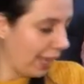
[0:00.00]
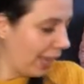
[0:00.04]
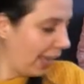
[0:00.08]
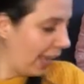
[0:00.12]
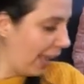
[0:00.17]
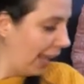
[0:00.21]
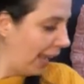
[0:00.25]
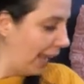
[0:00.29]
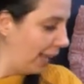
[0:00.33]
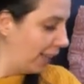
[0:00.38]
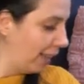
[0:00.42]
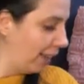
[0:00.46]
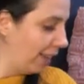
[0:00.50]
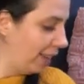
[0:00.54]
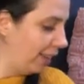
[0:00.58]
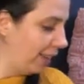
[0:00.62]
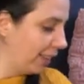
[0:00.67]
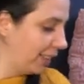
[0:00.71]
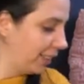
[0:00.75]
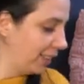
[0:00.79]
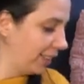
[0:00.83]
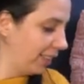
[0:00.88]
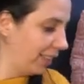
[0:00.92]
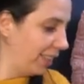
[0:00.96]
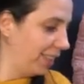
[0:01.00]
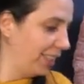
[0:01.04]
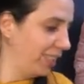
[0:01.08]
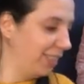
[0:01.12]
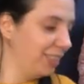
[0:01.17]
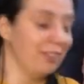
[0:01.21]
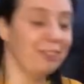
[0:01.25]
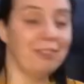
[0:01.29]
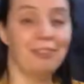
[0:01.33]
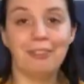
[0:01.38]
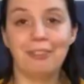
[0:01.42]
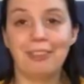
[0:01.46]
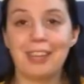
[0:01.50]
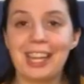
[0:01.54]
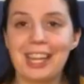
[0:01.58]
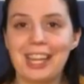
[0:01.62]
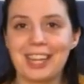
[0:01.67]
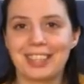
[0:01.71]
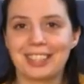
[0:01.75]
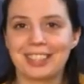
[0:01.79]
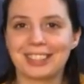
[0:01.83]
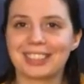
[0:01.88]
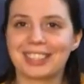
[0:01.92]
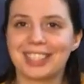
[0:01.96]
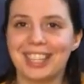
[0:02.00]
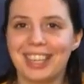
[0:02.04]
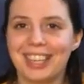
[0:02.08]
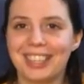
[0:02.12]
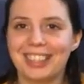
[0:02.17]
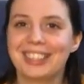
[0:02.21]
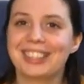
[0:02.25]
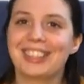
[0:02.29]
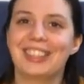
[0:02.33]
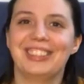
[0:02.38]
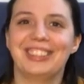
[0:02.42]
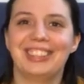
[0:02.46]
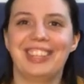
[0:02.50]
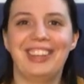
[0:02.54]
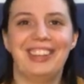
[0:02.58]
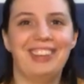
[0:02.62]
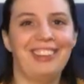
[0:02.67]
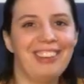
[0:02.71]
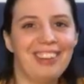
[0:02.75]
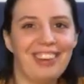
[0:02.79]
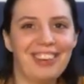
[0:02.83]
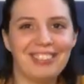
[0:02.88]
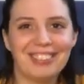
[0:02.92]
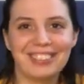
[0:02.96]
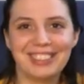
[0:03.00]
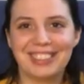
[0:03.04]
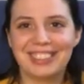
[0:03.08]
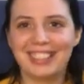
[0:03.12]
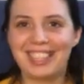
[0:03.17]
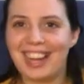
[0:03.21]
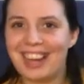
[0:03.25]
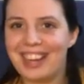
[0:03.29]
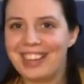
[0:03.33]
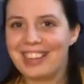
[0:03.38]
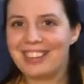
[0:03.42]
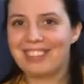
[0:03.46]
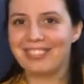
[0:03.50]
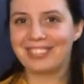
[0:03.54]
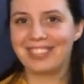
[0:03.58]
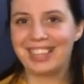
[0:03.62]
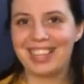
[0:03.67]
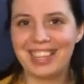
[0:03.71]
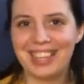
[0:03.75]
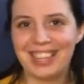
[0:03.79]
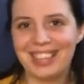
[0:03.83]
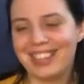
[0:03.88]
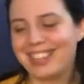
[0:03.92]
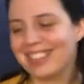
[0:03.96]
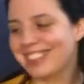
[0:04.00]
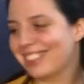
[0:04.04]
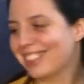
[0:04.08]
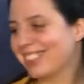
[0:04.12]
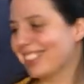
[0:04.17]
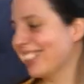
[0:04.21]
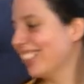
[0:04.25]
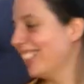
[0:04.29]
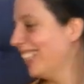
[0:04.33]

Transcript: And I started things, because I love starting things.